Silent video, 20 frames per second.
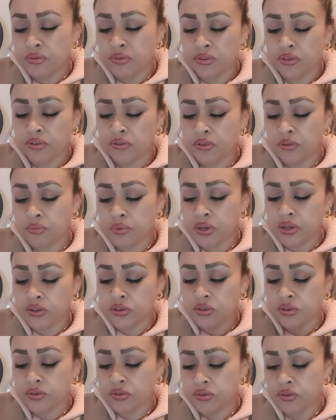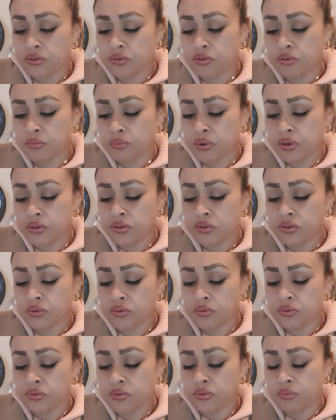the Three of Pentacles, the Three of
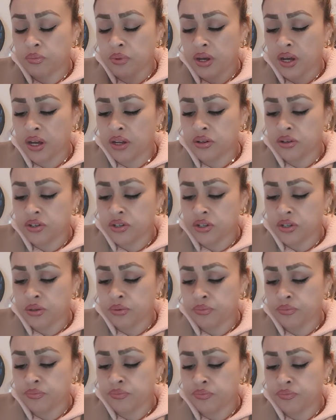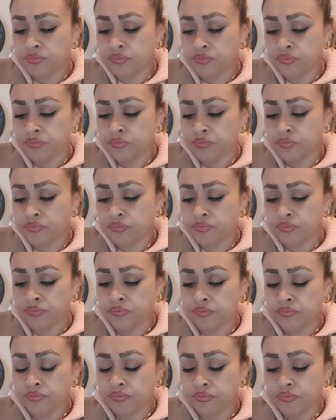Pentacles, the partnership.
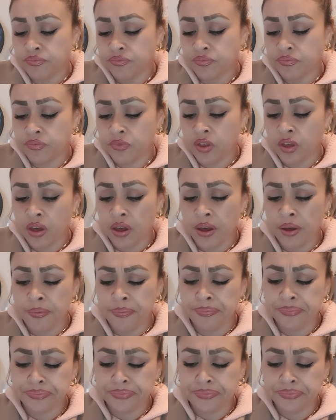Mm, okay.